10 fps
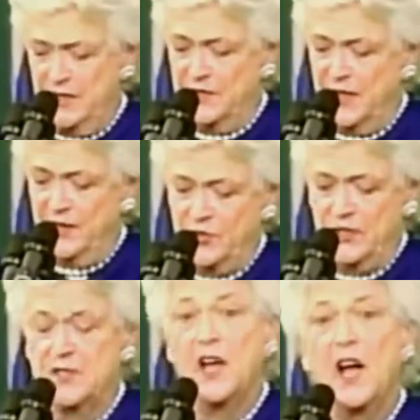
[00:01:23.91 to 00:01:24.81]
is not
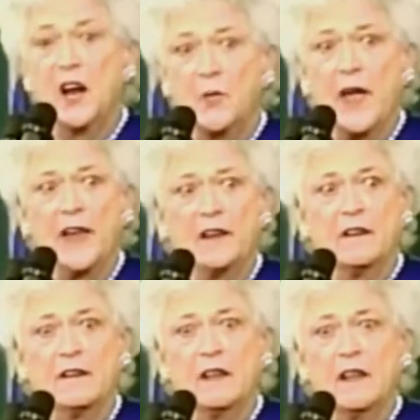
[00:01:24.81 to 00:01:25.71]
just
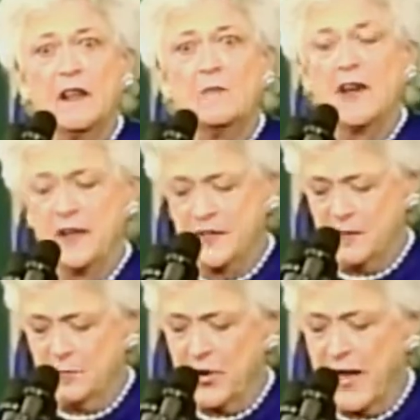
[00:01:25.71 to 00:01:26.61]
tolerated, but is
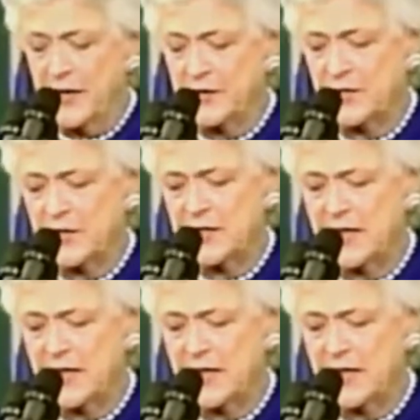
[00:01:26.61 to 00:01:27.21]
embraced.